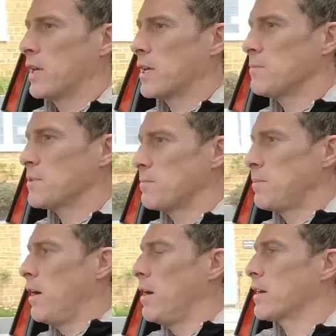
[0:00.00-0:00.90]
When it comes to
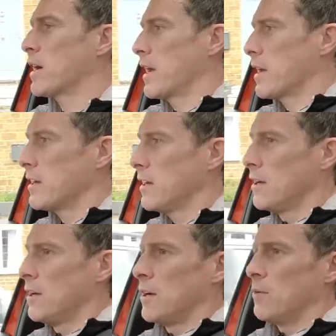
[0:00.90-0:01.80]
parking,
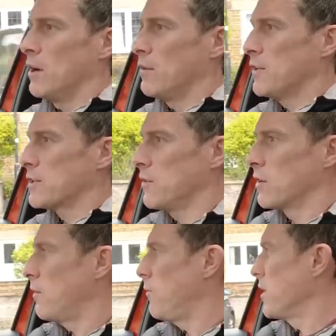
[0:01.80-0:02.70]
well, first of all,
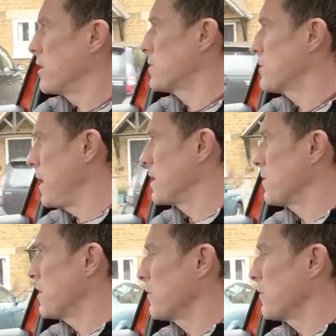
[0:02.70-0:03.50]
I've got to find a space, but